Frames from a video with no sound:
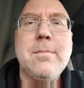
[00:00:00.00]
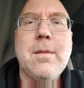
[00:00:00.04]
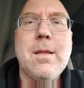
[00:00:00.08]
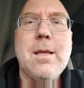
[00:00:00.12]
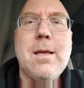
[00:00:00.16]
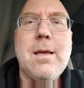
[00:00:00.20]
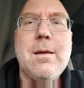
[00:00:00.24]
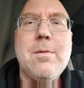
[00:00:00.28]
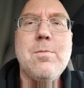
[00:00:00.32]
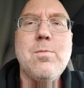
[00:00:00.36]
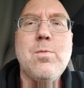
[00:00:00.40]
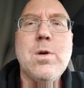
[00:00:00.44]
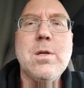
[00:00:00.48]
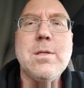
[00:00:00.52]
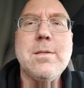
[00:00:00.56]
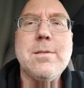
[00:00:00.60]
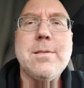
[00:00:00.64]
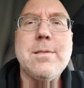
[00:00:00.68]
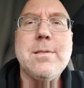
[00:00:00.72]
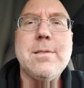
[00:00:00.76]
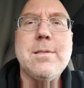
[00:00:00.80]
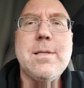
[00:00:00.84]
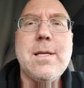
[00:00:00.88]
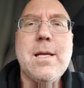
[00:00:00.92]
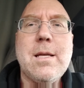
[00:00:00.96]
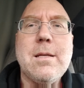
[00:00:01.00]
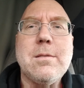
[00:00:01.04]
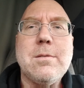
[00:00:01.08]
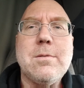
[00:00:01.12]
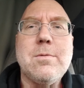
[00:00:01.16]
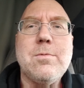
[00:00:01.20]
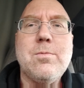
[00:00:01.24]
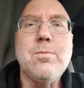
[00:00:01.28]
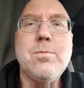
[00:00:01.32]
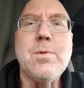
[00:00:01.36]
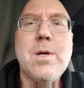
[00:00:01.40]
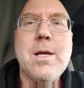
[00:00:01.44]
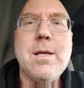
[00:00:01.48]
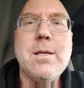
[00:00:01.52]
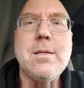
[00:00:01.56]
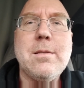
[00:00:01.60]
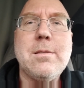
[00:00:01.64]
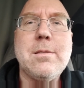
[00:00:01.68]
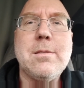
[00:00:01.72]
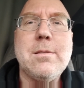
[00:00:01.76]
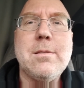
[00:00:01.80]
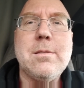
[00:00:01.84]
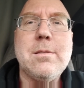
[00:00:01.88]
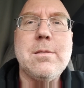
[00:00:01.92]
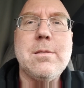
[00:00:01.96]
at what states'
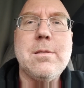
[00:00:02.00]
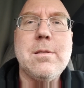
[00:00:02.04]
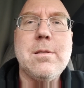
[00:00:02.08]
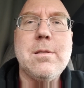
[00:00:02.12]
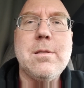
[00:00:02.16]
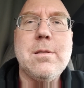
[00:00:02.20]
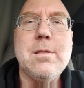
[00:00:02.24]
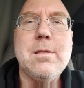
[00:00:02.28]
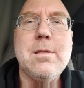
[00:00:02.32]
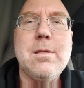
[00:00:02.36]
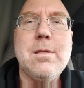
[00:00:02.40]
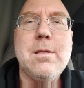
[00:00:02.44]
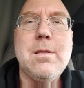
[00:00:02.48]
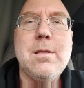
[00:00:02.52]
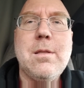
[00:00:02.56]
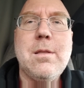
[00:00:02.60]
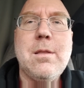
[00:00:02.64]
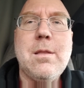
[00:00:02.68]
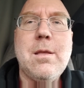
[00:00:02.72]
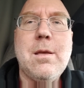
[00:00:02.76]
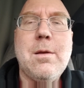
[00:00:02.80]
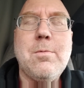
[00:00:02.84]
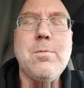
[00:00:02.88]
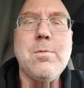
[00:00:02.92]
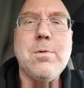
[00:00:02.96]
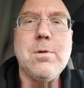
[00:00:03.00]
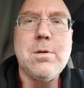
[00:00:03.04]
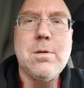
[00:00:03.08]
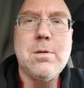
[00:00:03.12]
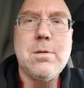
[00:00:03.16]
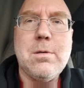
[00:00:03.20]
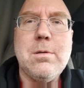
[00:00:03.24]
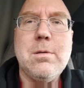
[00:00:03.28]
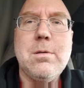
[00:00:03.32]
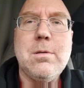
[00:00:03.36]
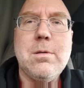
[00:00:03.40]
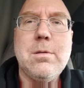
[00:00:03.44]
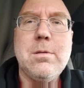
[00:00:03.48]
rights they were